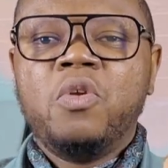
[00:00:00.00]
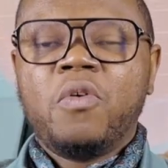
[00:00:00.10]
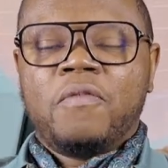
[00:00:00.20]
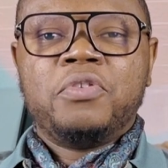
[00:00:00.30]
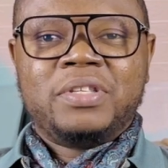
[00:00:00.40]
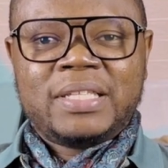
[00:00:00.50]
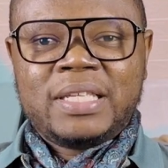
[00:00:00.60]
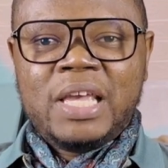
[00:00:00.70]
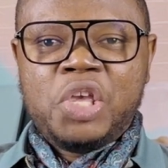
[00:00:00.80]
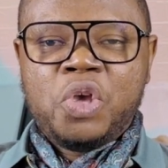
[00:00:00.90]
look forward to
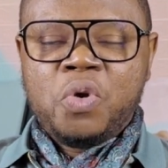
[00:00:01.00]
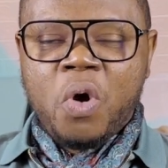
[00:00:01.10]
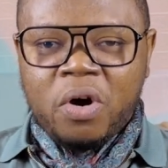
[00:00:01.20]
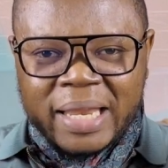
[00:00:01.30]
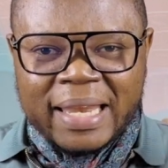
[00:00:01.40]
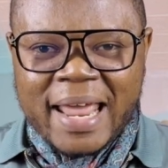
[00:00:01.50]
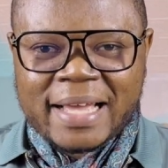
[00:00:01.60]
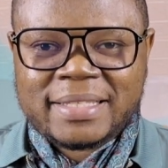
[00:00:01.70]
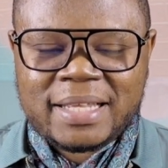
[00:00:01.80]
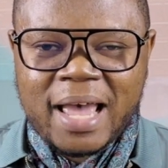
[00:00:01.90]
seeing you on the
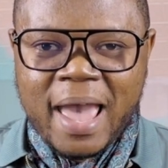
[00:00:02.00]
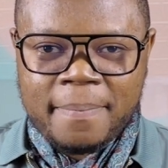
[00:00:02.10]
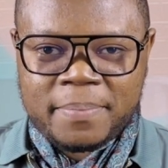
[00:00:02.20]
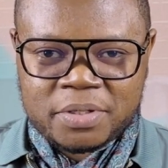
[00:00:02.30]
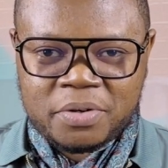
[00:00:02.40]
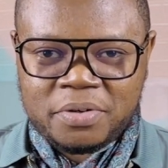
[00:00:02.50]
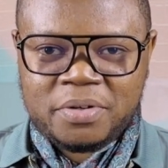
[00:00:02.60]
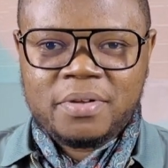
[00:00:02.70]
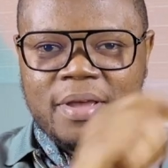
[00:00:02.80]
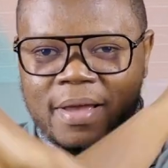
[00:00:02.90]
next episode.
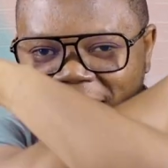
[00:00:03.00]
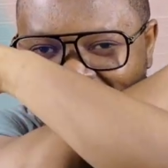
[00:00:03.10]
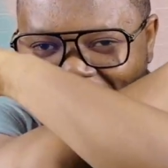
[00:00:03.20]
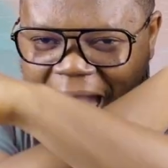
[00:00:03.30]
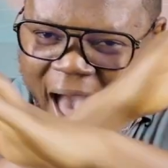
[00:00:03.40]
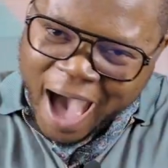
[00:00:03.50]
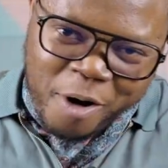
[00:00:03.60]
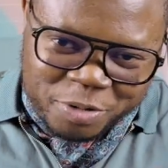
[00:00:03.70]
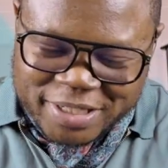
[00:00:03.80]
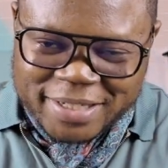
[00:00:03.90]

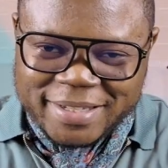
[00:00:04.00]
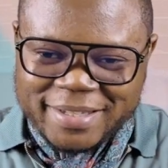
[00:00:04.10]
Out.